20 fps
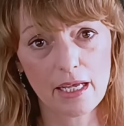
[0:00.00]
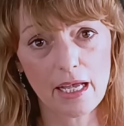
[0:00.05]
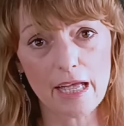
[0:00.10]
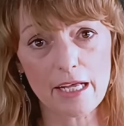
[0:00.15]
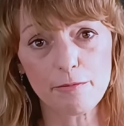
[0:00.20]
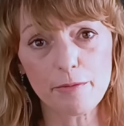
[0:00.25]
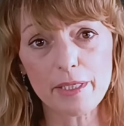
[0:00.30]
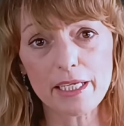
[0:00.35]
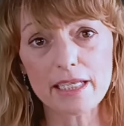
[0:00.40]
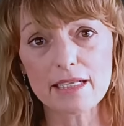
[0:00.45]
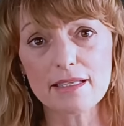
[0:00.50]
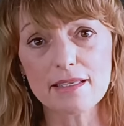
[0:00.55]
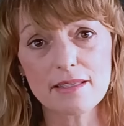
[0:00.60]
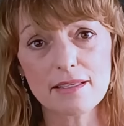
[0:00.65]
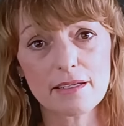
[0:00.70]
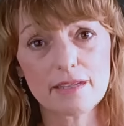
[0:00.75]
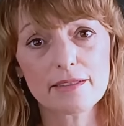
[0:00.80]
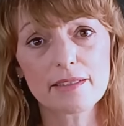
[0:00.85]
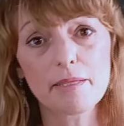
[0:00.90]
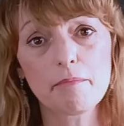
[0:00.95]
and we
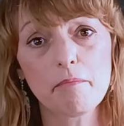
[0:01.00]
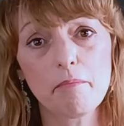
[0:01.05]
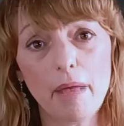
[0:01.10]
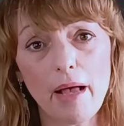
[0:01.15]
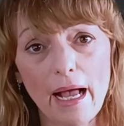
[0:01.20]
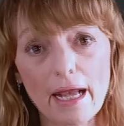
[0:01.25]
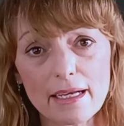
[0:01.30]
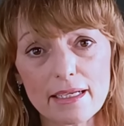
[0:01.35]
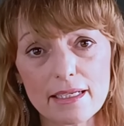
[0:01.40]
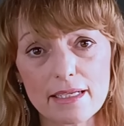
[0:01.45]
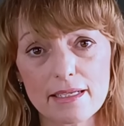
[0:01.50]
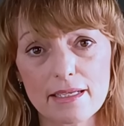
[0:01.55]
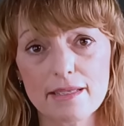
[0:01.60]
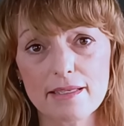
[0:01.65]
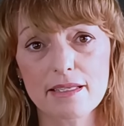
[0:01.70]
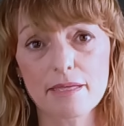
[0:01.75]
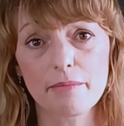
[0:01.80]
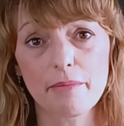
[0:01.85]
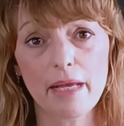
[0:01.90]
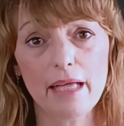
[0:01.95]
consider the
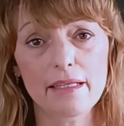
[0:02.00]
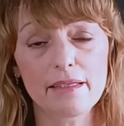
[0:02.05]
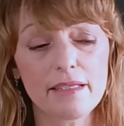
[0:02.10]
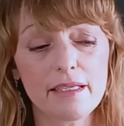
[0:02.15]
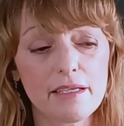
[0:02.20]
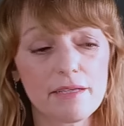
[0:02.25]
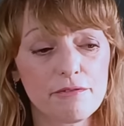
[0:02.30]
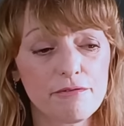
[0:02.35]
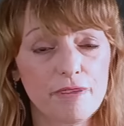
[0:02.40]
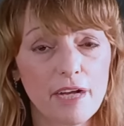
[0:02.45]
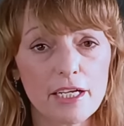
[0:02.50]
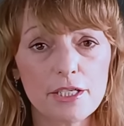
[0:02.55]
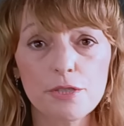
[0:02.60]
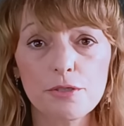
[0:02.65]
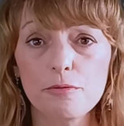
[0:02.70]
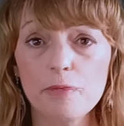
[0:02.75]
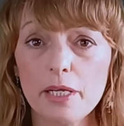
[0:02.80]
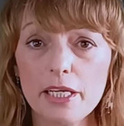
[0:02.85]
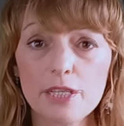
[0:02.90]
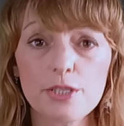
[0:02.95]
magnetism and the
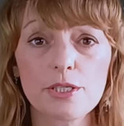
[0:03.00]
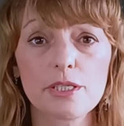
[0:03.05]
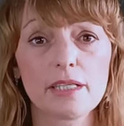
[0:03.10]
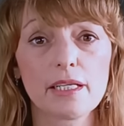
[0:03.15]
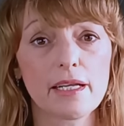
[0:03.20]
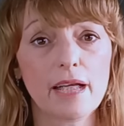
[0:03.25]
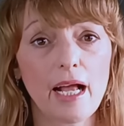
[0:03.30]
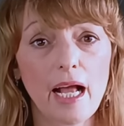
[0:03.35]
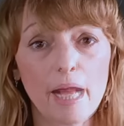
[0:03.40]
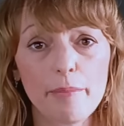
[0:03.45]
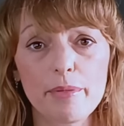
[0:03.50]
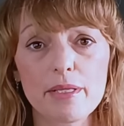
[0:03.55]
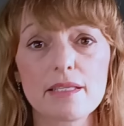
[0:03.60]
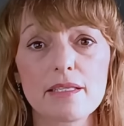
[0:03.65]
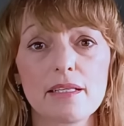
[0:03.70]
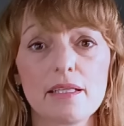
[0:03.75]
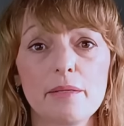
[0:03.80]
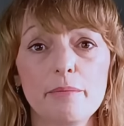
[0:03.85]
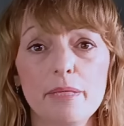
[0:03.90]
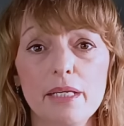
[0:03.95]
infatuation that
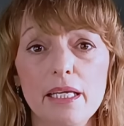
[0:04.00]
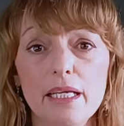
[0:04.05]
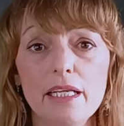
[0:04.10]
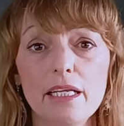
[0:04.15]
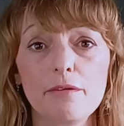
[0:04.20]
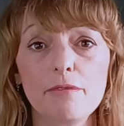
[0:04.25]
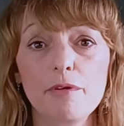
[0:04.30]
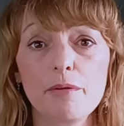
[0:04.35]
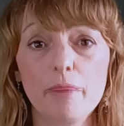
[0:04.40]
happens in the beginning,